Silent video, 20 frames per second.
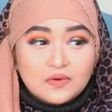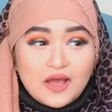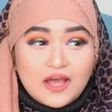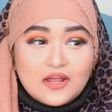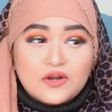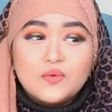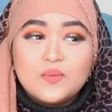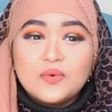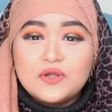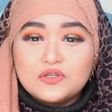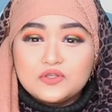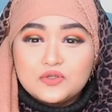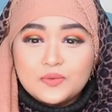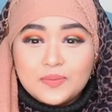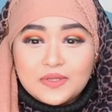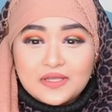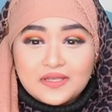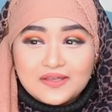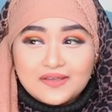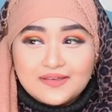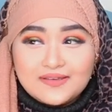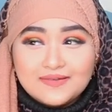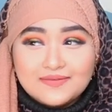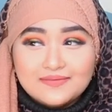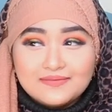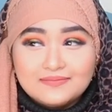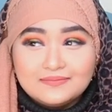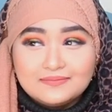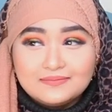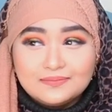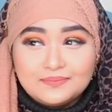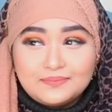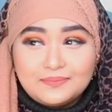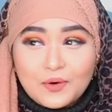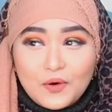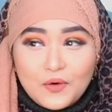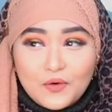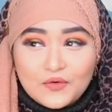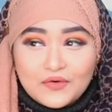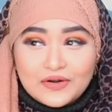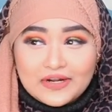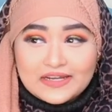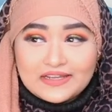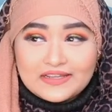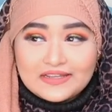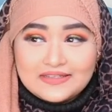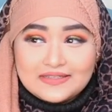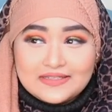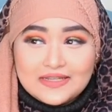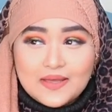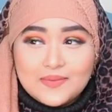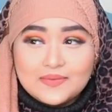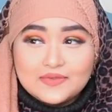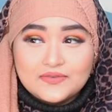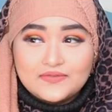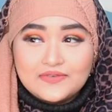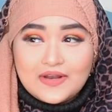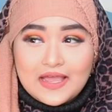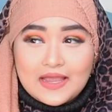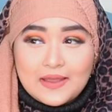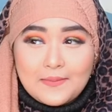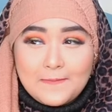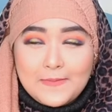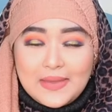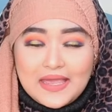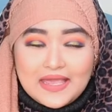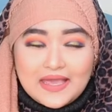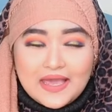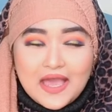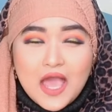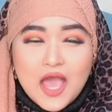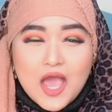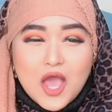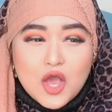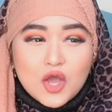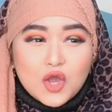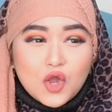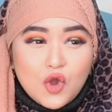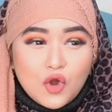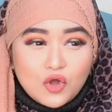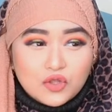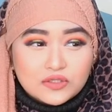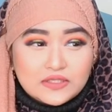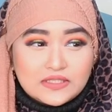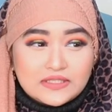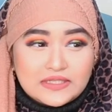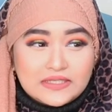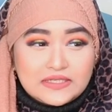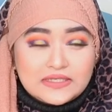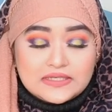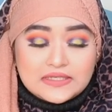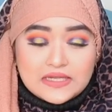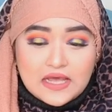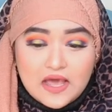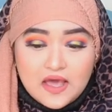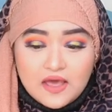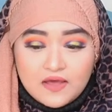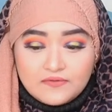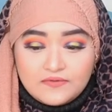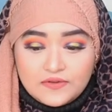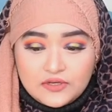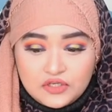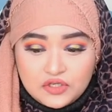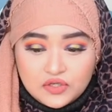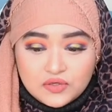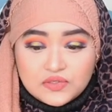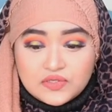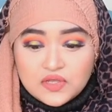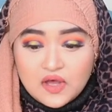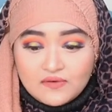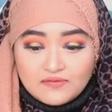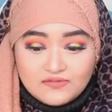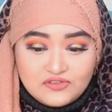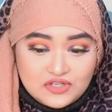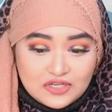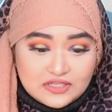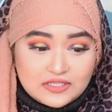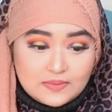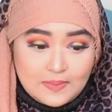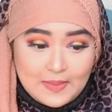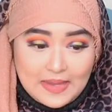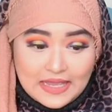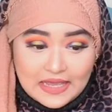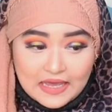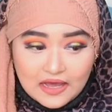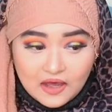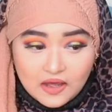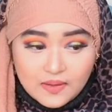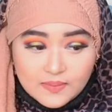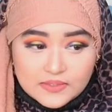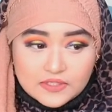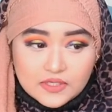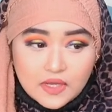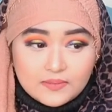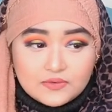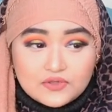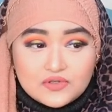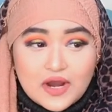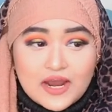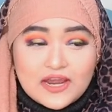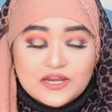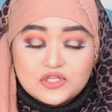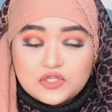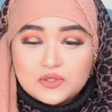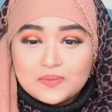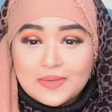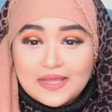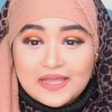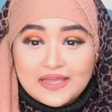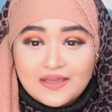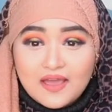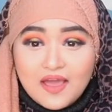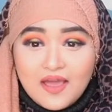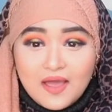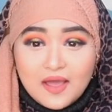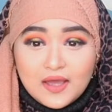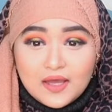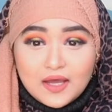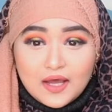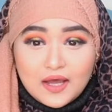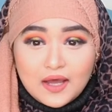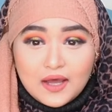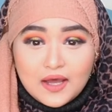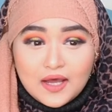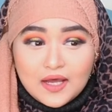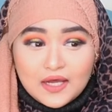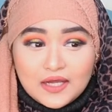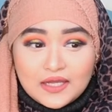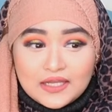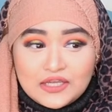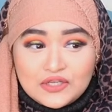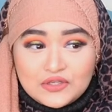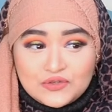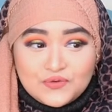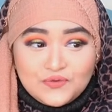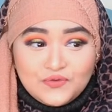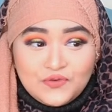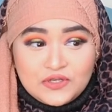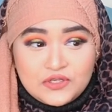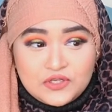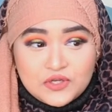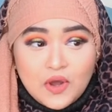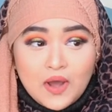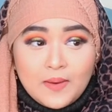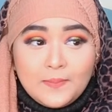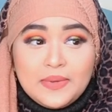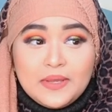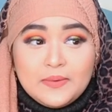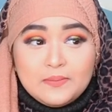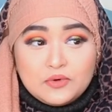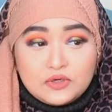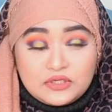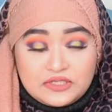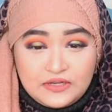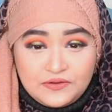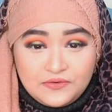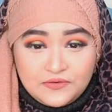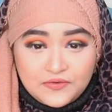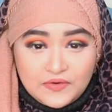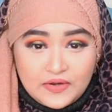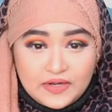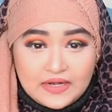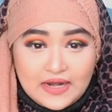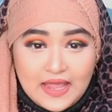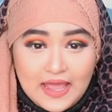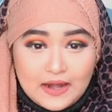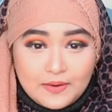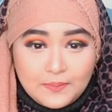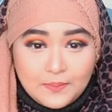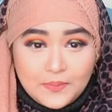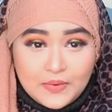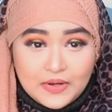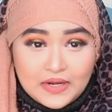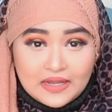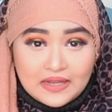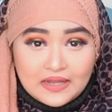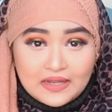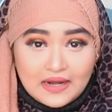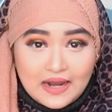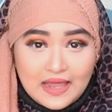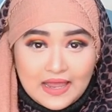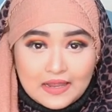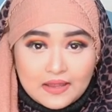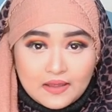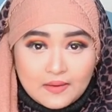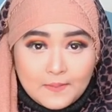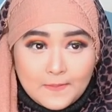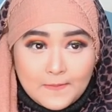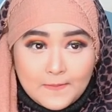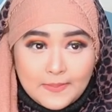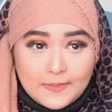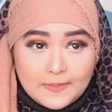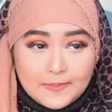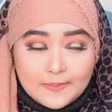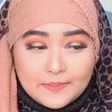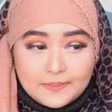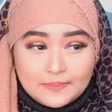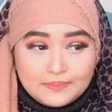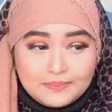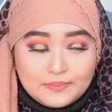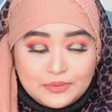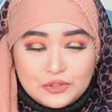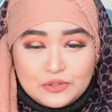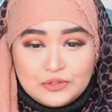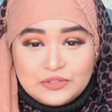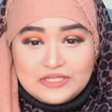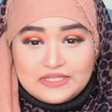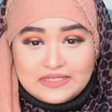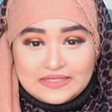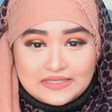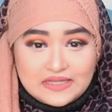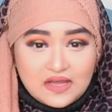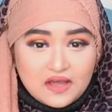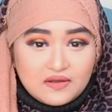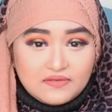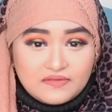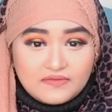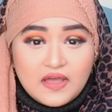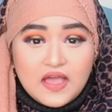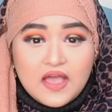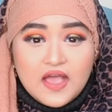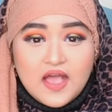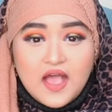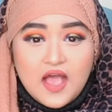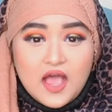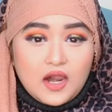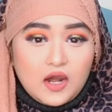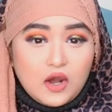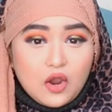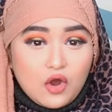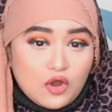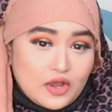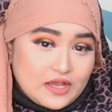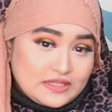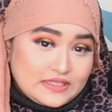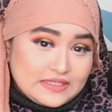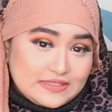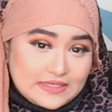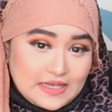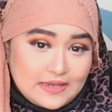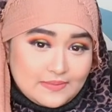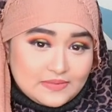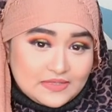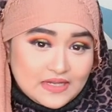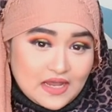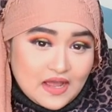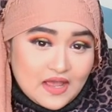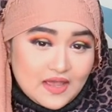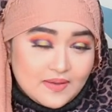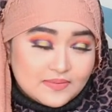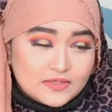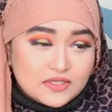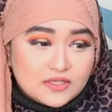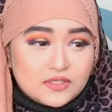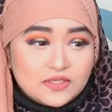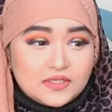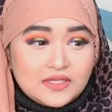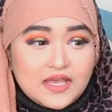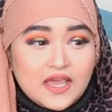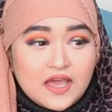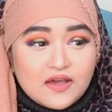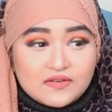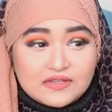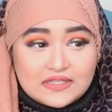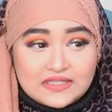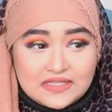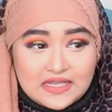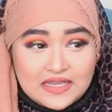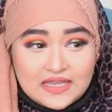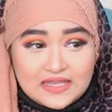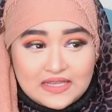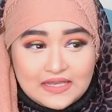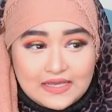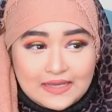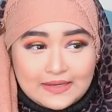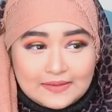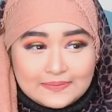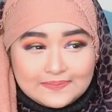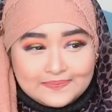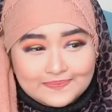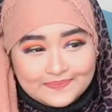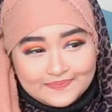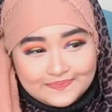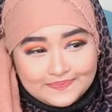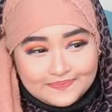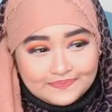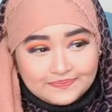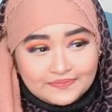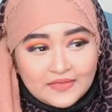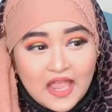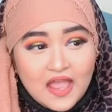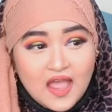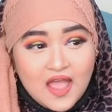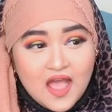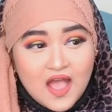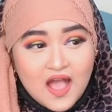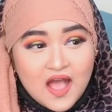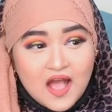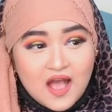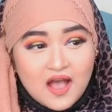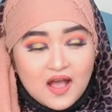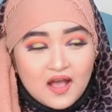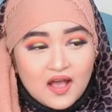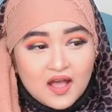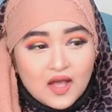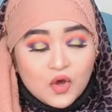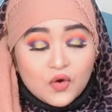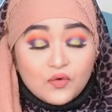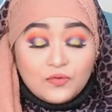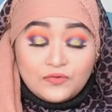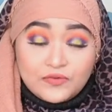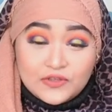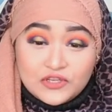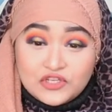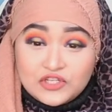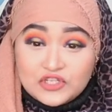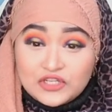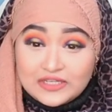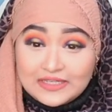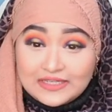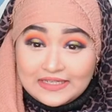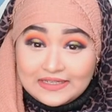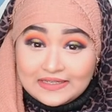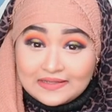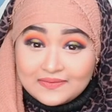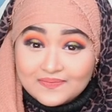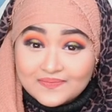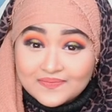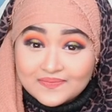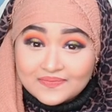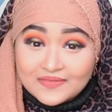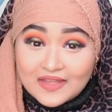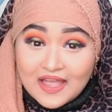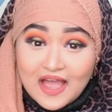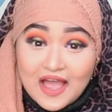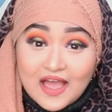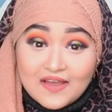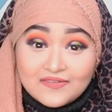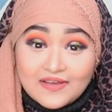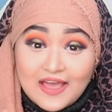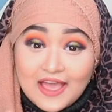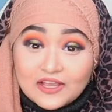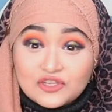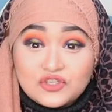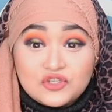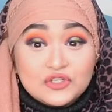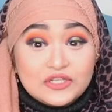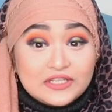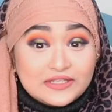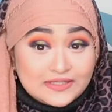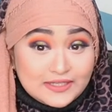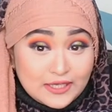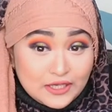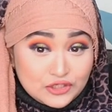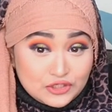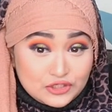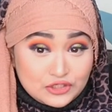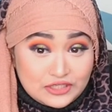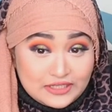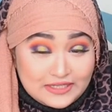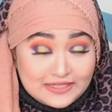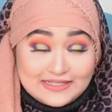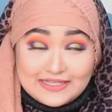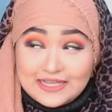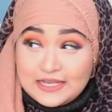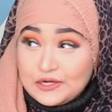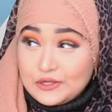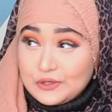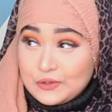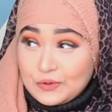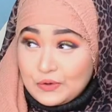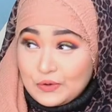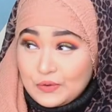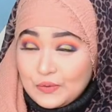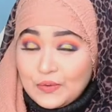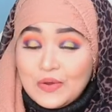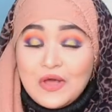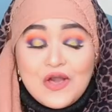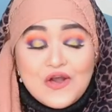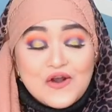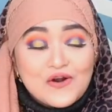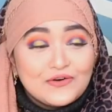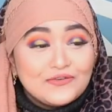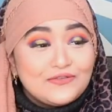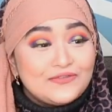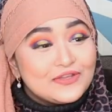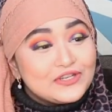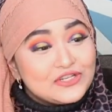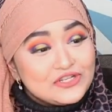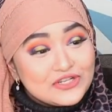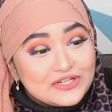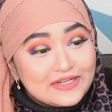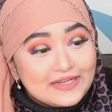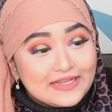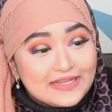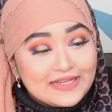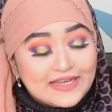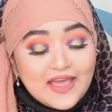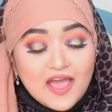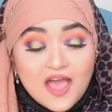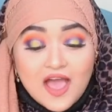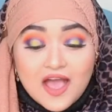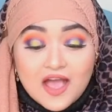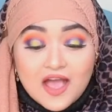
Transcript: I don't want to be boring in terms of like make constant uh, videos of just makeup so I'm trying to make uh, each video a bit more different and bring like mm, beauty stuff along at the same time so today I was thinking mm, uh, officially I've actually searched this in Google officially